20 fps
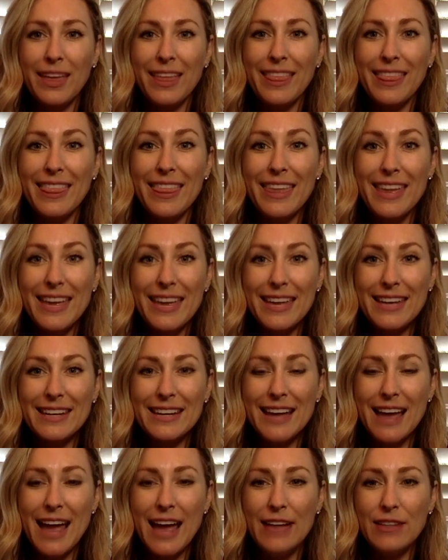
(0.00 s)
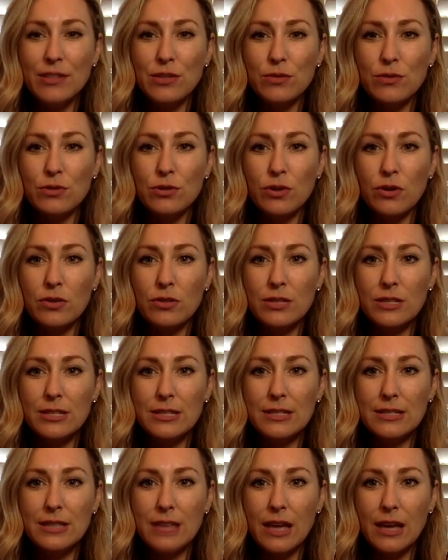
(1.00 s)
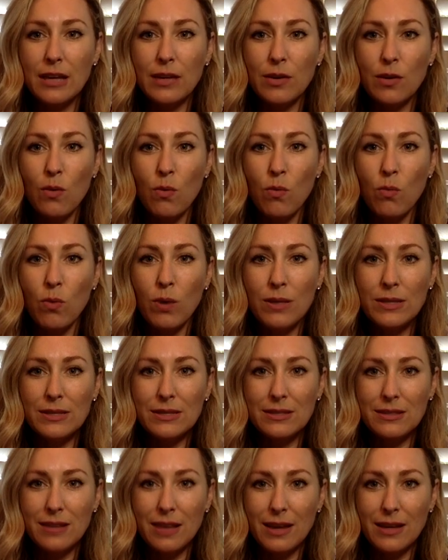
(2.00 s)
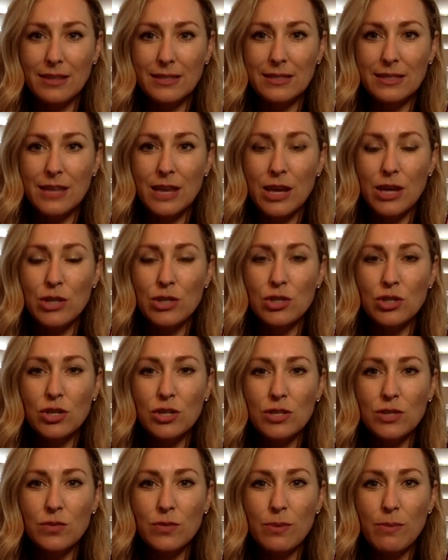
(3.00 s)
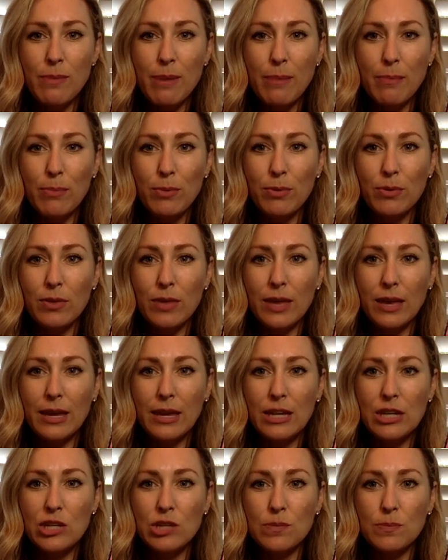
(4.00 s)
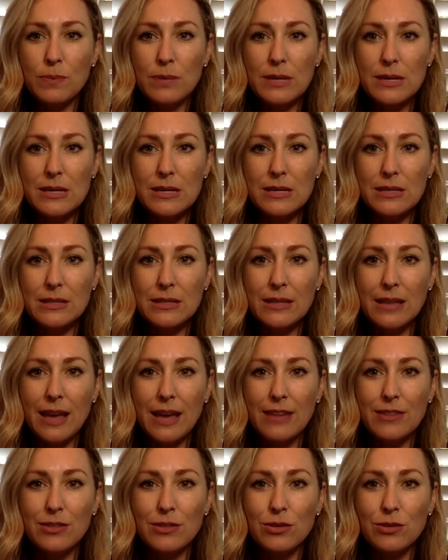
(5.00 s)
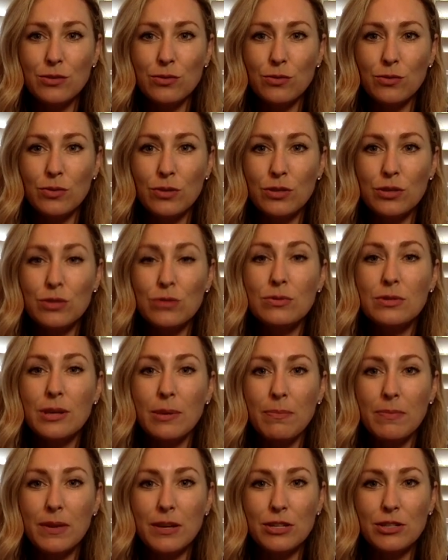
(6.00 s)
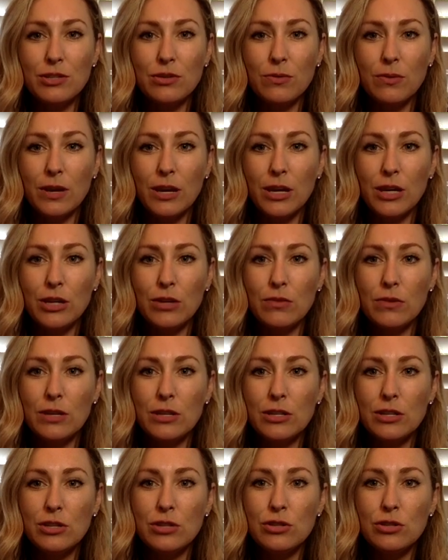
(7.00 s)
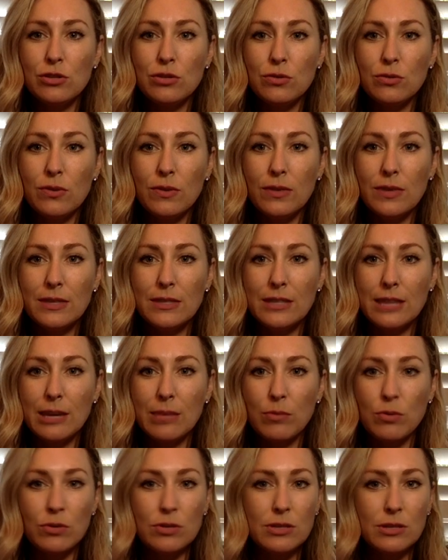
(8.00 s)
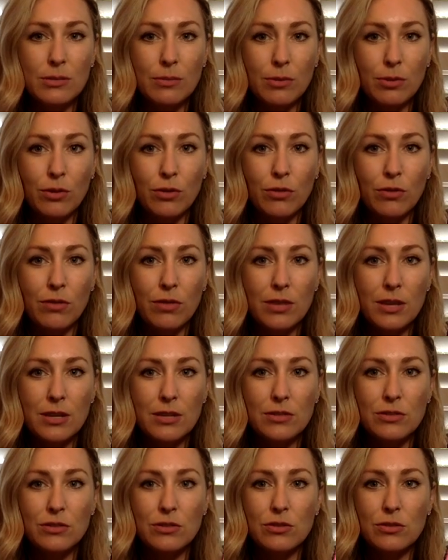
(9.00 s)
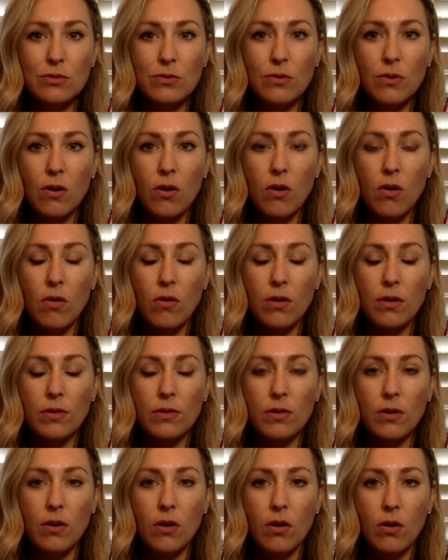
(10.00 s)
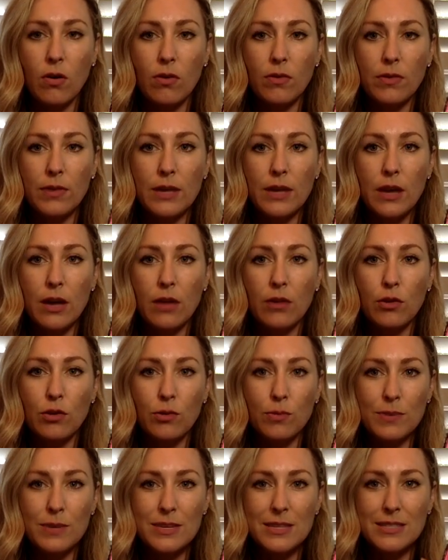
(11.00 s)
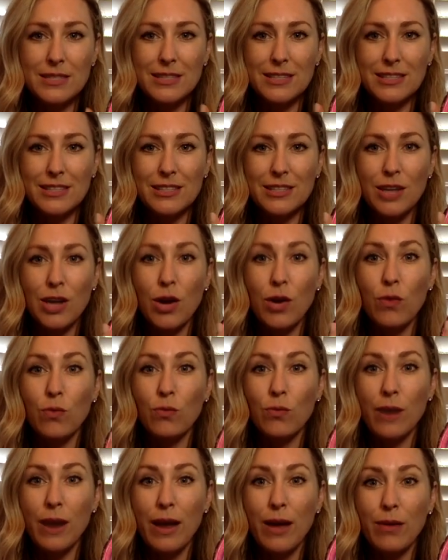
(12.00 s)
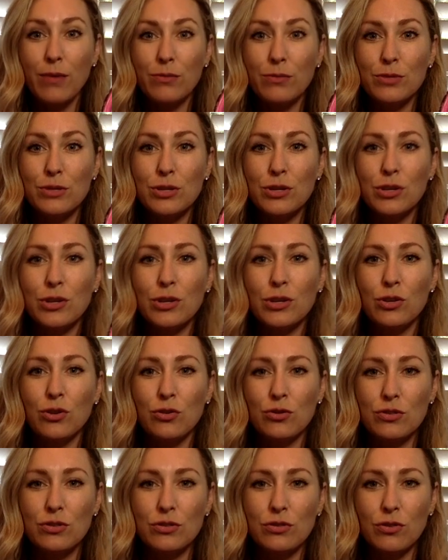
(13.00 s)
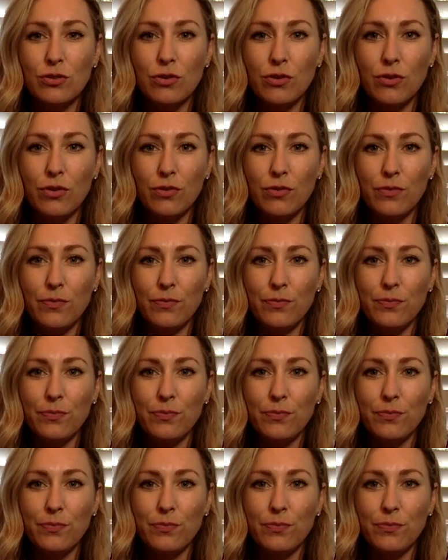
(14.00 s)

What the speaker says: Then, as you start to design one slice, just remember that each piece, as you do something to it, you need to do the same or similar things to all the other pieces around your circle.